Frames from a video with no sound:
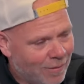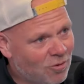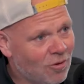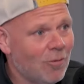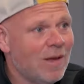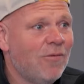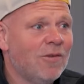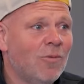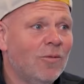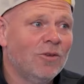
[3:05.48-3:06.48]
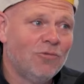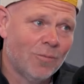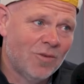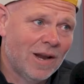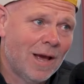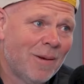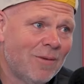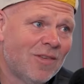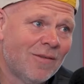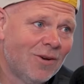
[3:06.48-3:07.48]
And I'm sorry if it's one that drops in at
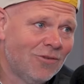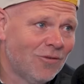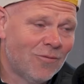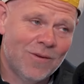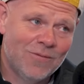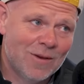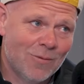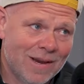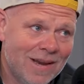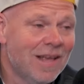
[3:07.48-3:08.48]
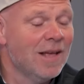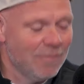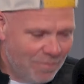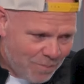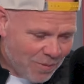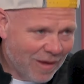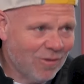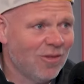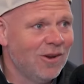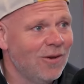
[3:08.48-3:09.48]
about 750 quid, but
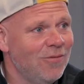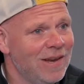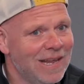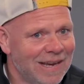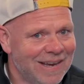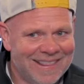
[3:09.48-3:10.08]
that's the knife you need.